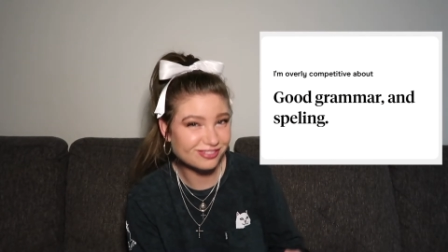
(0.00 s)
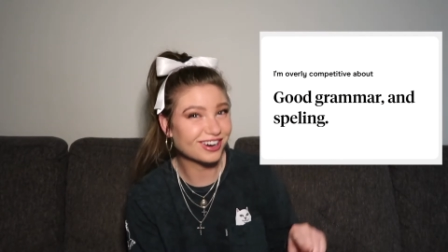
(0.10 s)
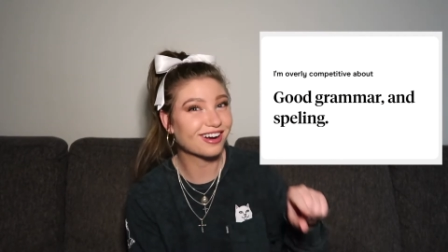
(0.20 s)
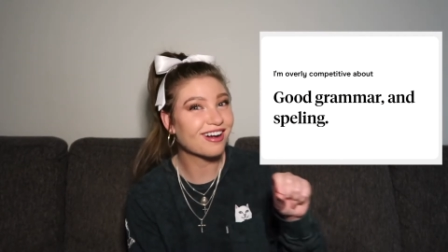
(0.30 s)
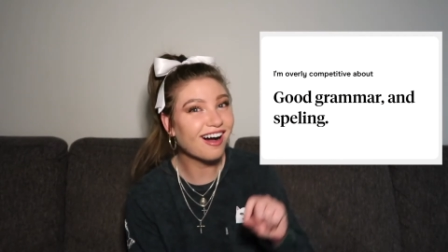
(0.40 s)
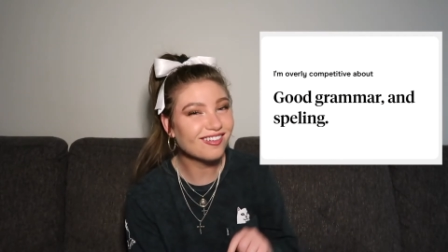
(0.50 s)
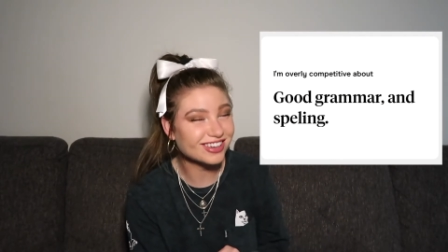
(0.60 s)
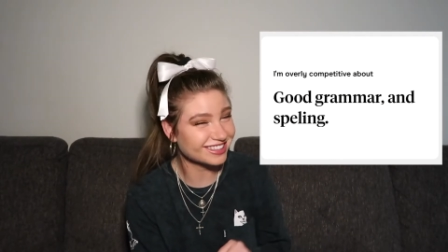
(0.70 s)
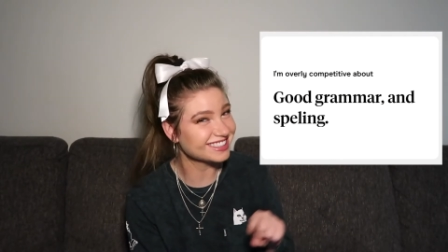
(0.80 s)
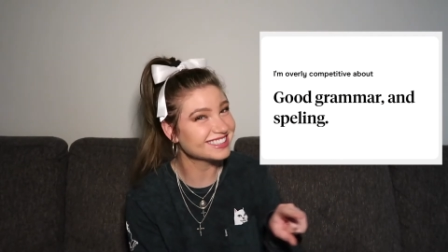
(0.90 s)
where a
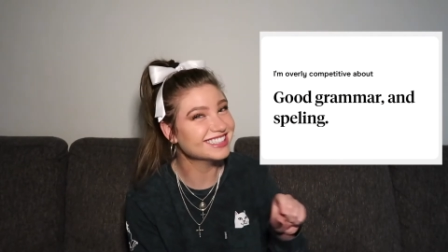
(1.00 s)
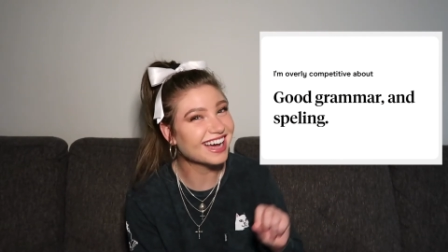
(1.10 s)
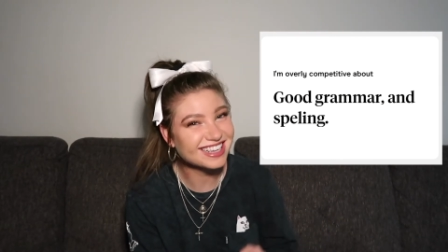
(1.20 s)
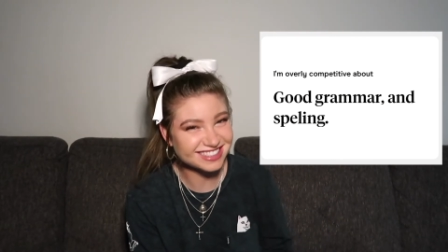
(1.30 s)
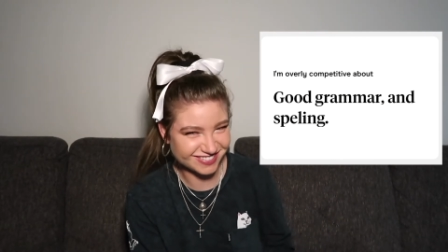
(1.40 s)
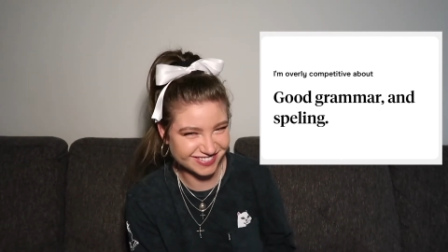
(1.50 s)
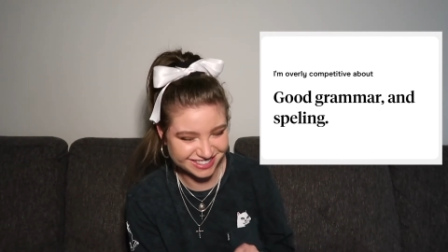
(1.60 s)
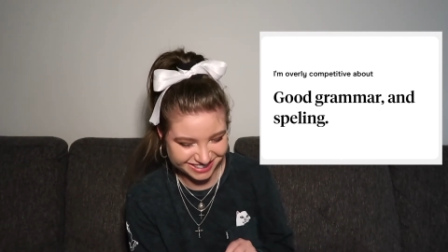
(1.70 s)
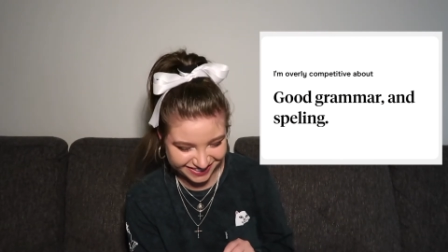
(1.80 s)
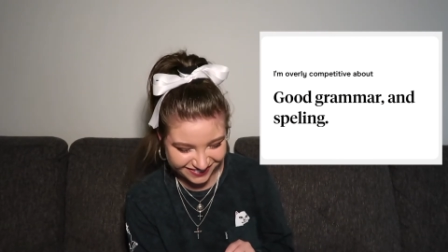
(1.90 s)
comma is not
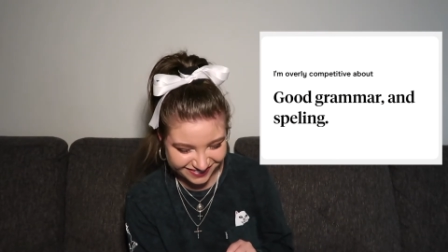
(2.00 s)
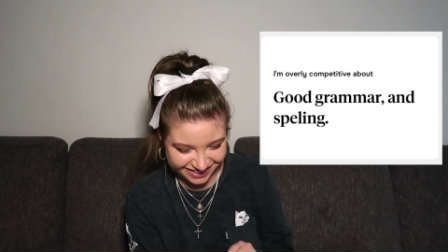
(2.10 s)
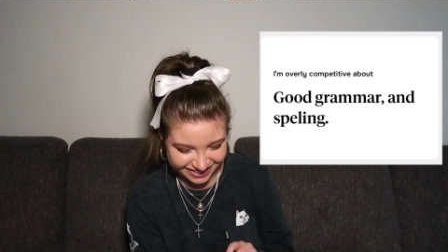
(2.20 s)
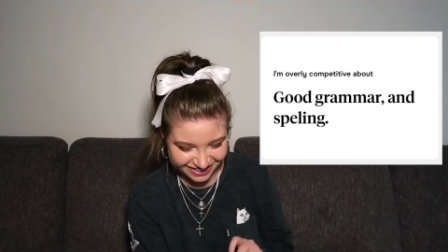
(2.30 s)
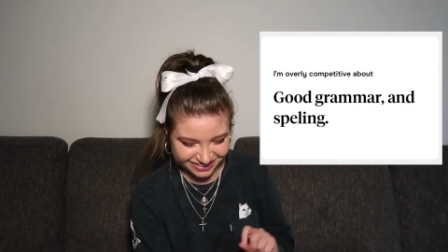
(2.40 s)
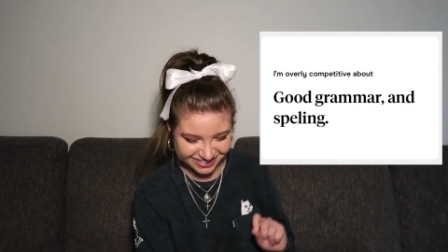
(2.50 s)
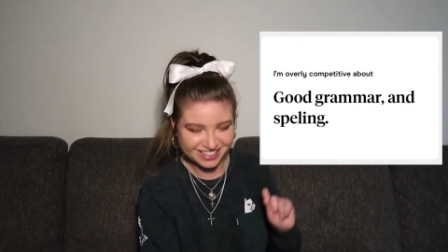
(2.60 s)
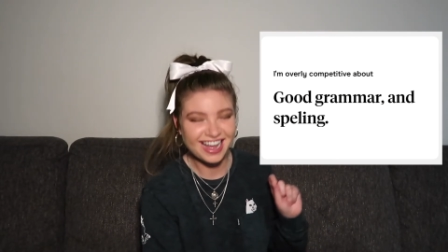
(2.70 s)
supposed to go there.